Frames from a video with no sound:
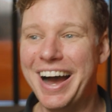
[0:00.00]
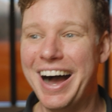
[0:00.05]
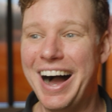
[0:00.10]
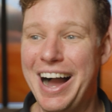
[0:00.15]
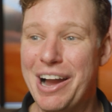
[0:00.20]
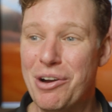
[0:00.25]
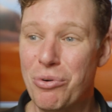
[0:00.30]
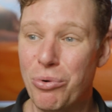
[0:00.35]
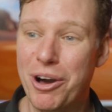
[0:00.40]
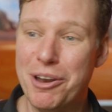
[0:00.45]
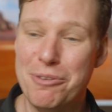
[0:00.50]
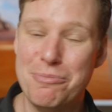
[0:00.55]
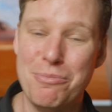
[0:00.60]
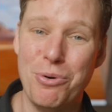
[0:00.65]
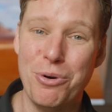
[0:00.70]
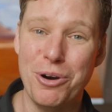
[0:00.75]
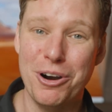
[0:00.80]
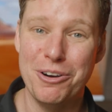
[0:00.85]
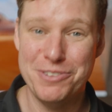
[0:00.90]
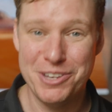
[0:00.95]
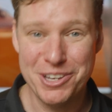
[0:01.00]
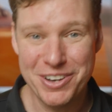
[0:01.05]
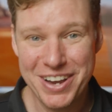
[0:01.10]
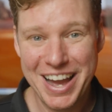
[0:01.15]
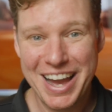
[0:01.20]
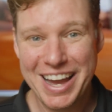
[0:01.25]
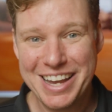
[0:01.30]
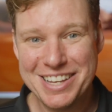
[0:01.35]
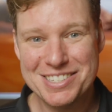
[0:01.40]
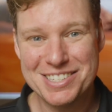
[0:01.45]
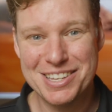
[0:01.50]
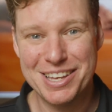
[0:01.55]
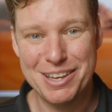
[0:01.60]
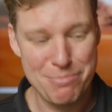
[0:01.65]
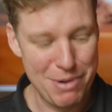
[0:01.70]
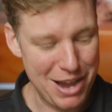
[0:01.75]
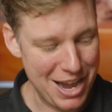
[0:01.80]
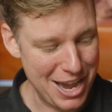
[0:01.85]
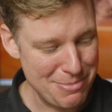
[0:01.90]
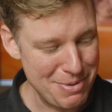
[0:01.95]
I want more of you guys to
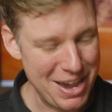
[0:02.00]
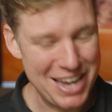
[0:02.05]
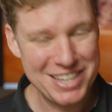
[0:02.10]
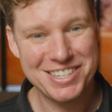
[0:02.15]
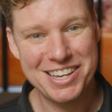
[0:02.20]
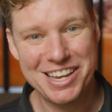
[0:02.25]
buy base